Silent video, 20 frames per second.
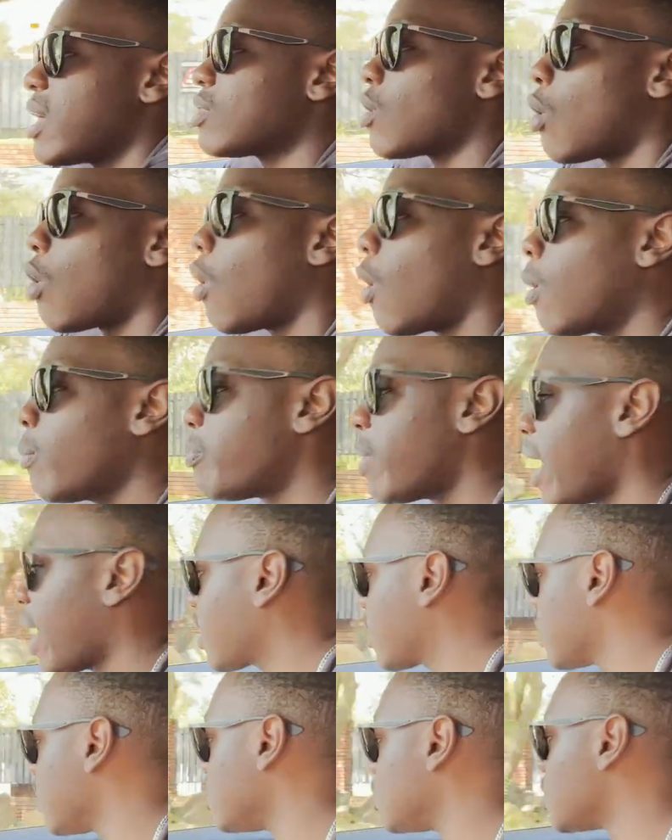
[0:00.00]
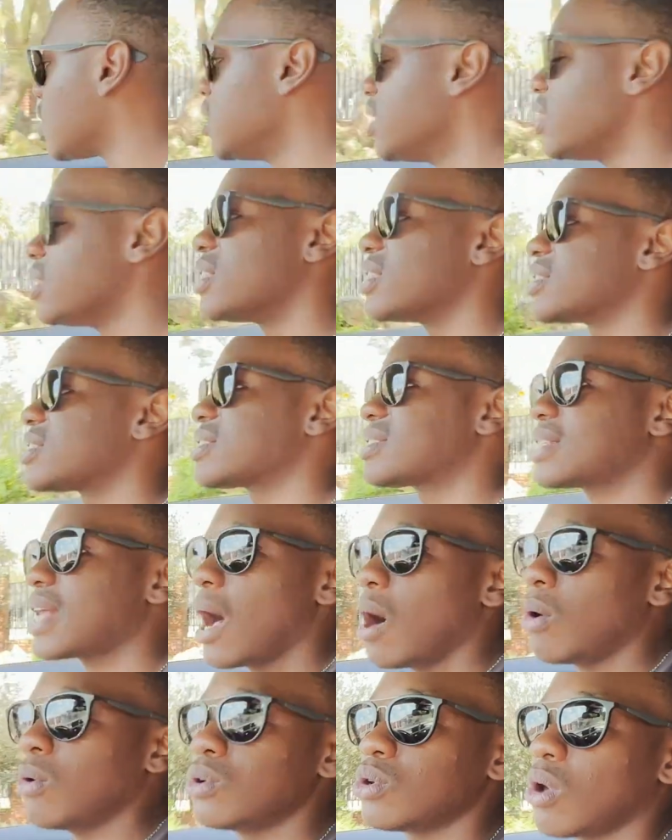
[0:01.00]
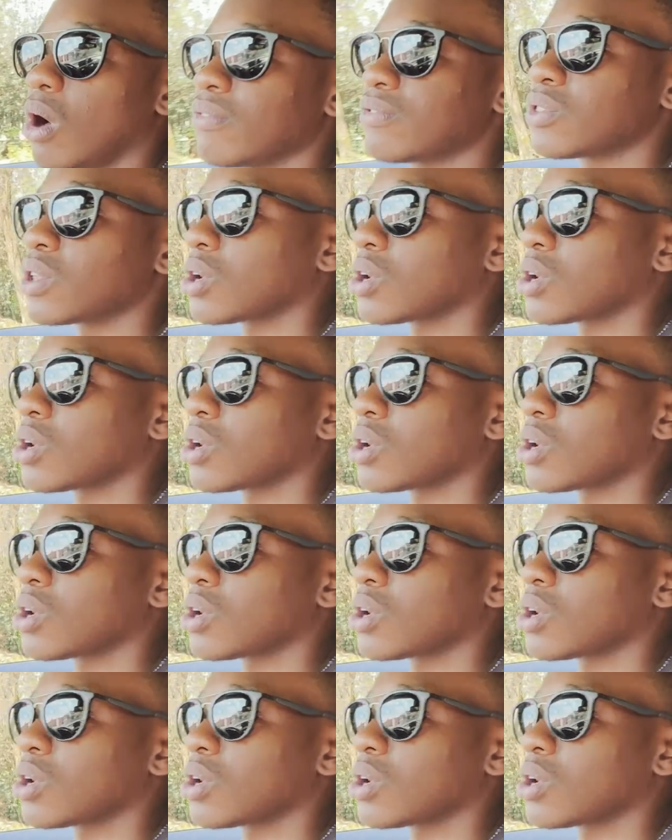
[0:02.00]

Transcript: The whole package, the sound of the